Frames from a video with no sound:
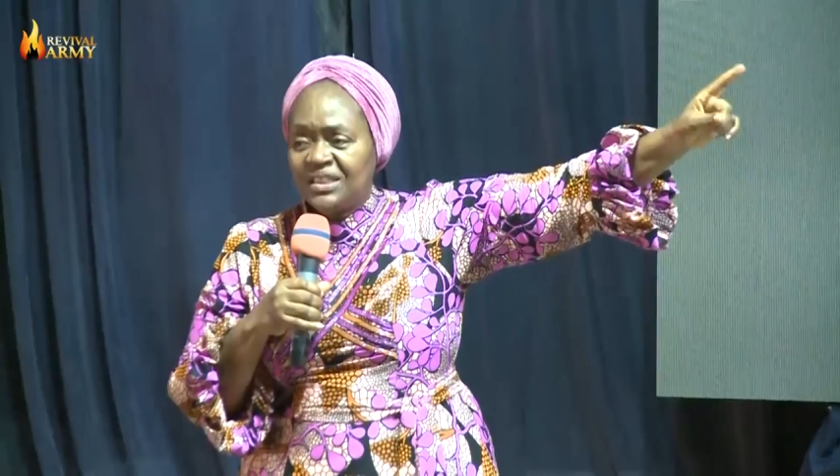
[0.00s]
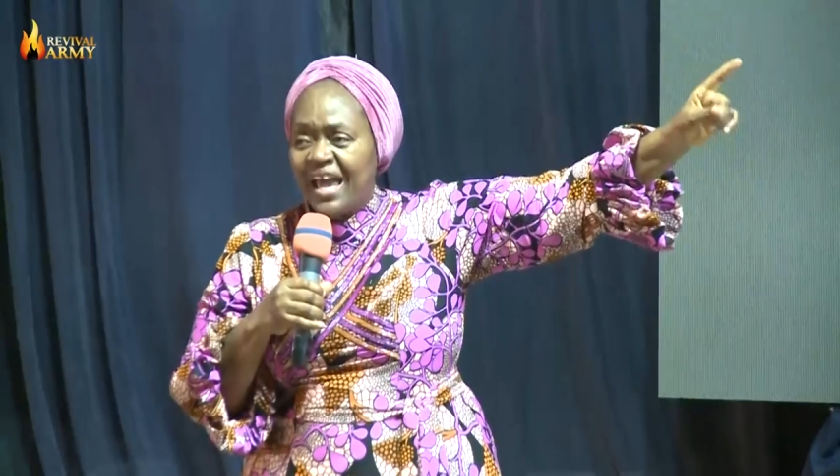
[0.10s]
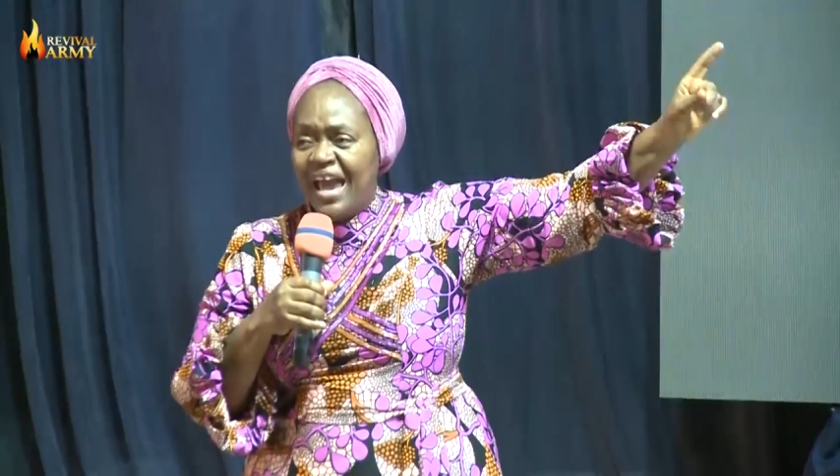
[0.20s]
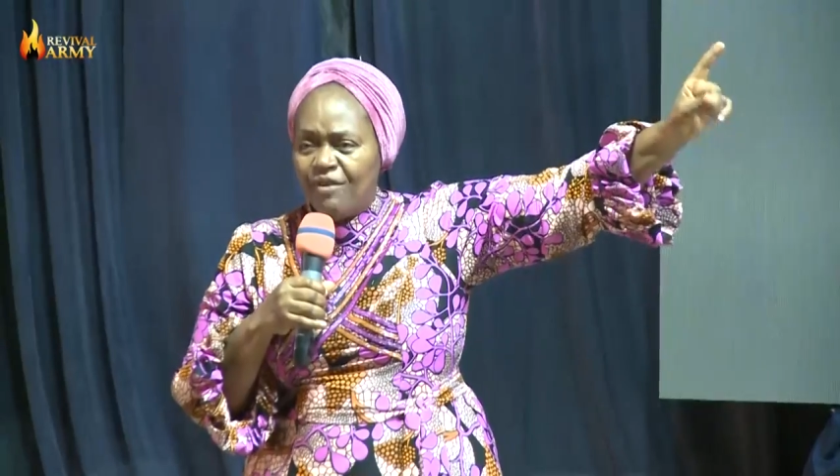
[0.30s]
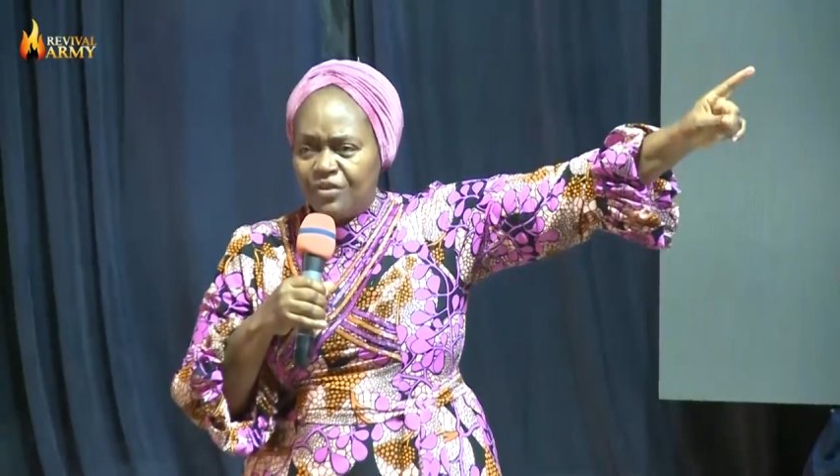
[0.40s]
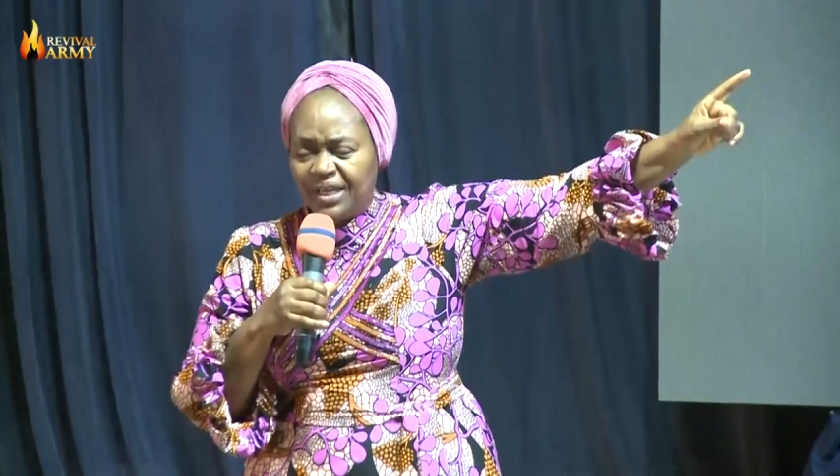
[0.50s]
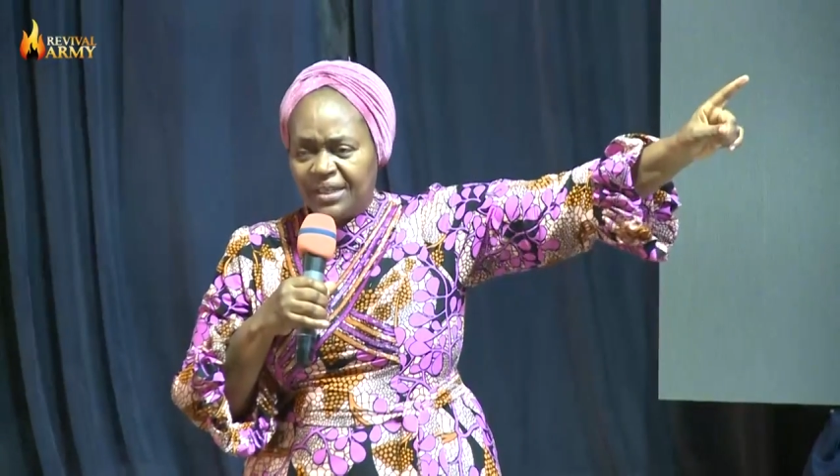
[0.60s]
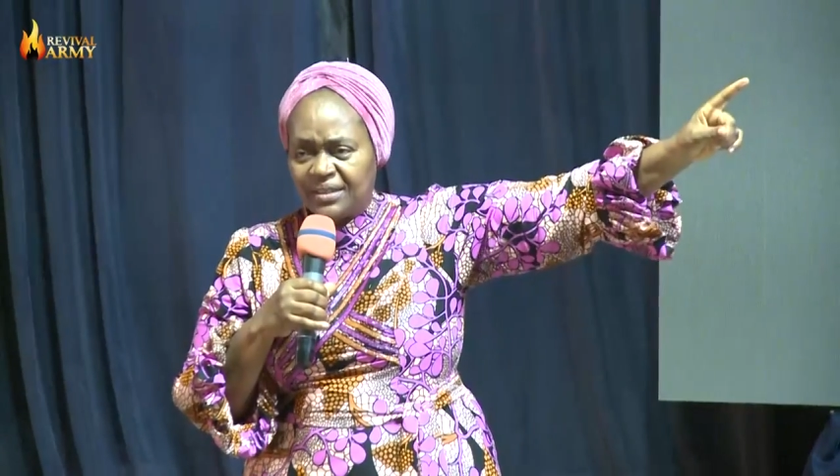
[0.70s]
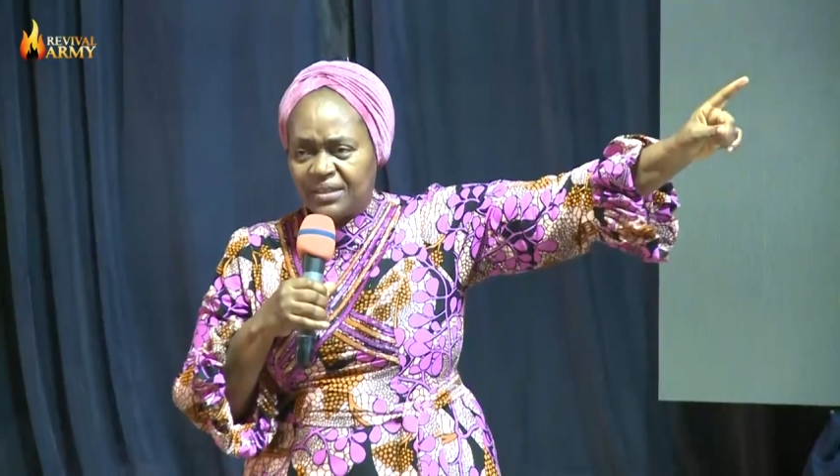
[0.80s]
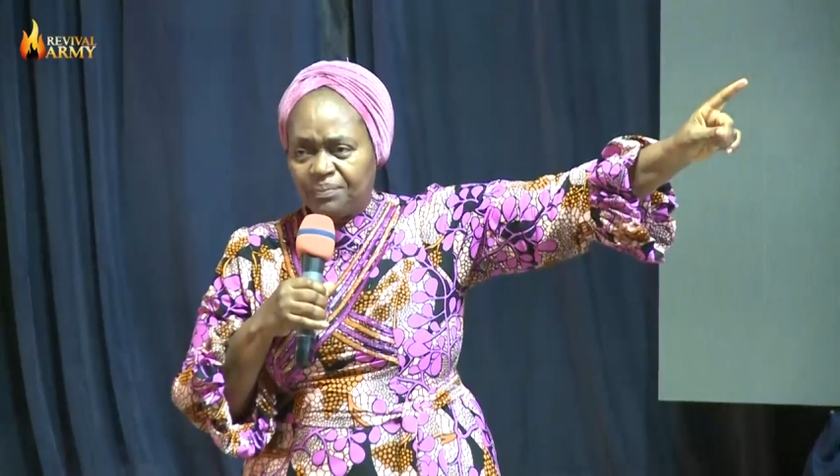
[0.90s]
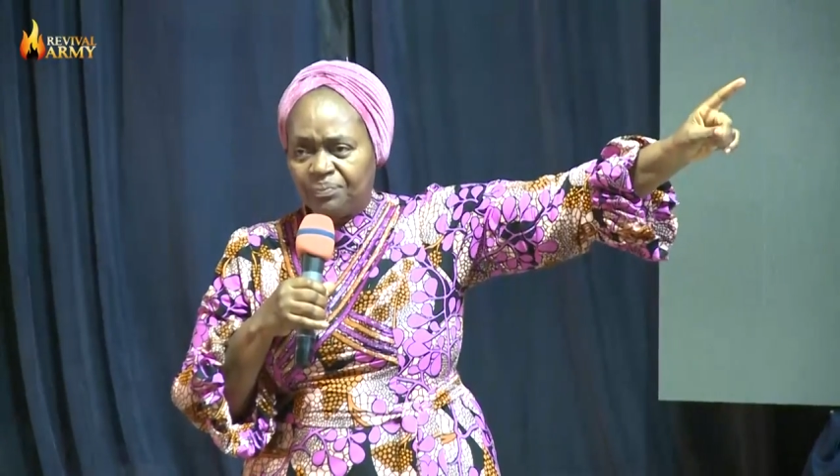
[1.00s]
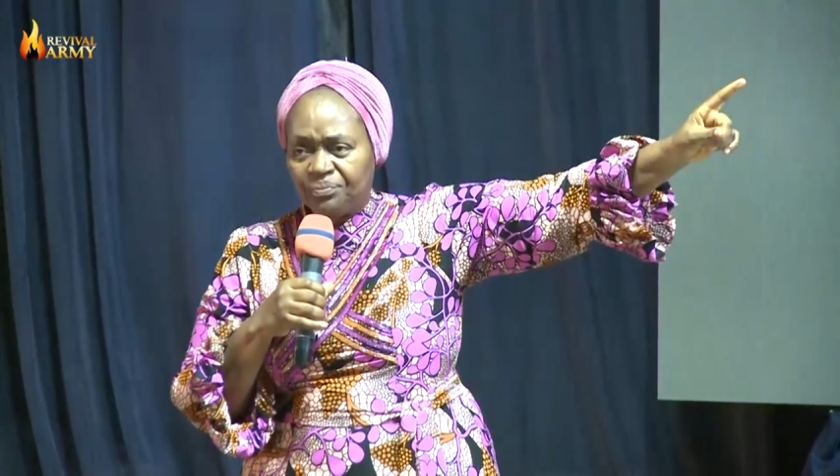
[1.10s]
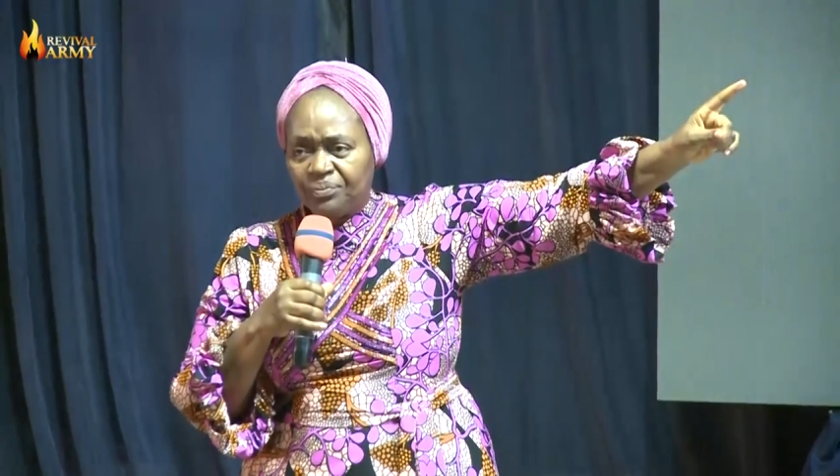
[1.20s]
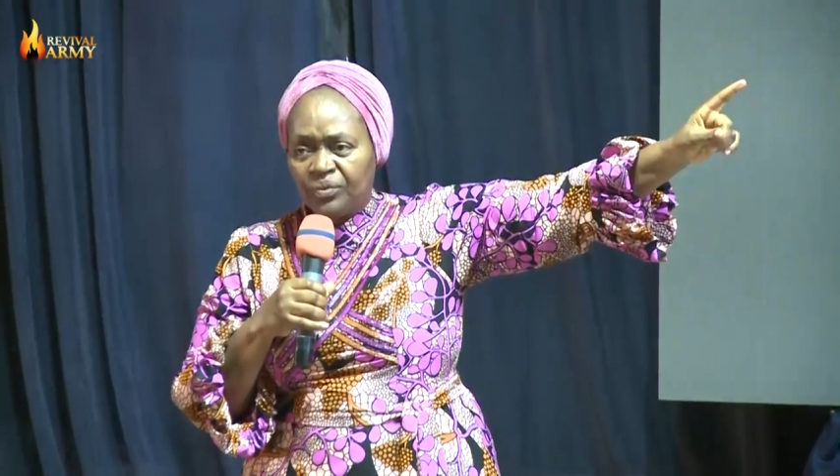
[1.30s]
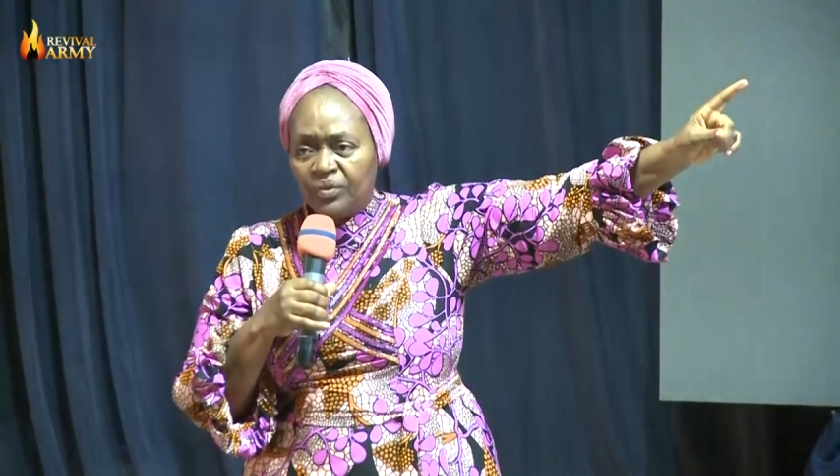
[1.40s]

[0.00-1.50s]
Somebody say evidence.